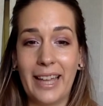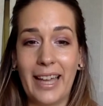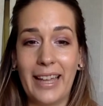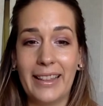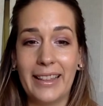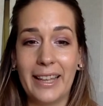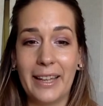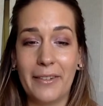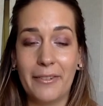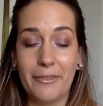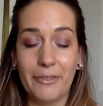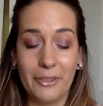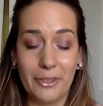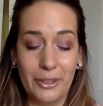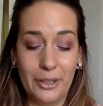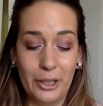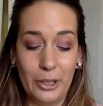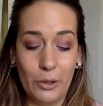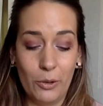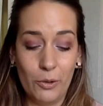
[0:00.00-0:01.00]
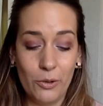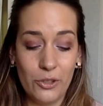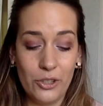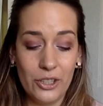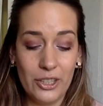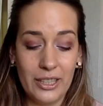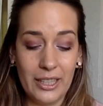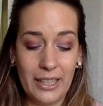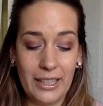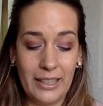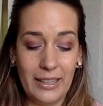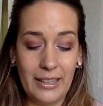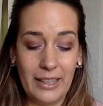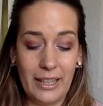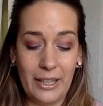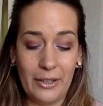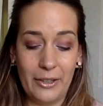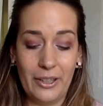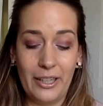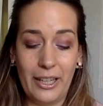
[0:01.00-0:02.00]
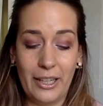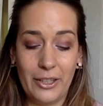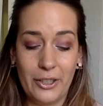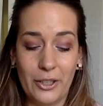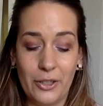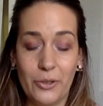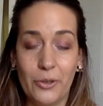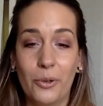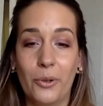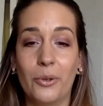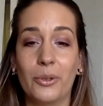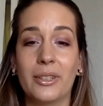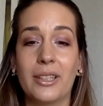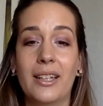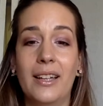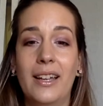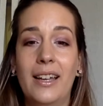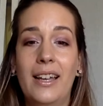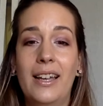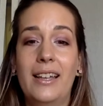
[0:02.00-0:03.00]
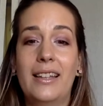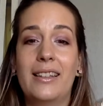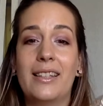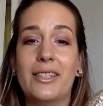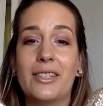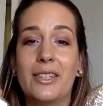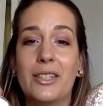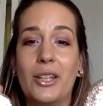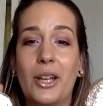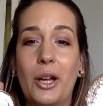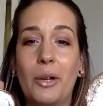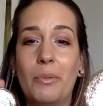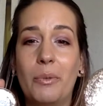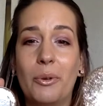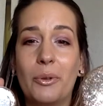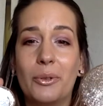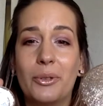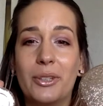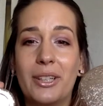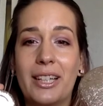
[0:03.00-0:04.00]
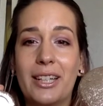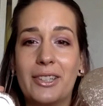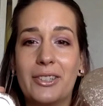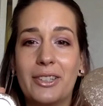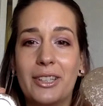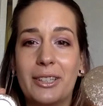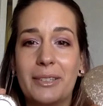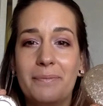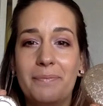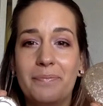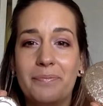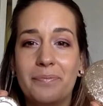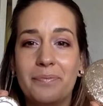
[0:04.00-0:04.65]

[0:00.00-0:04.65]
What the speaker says: And they've launched a collection called the Snowball collection,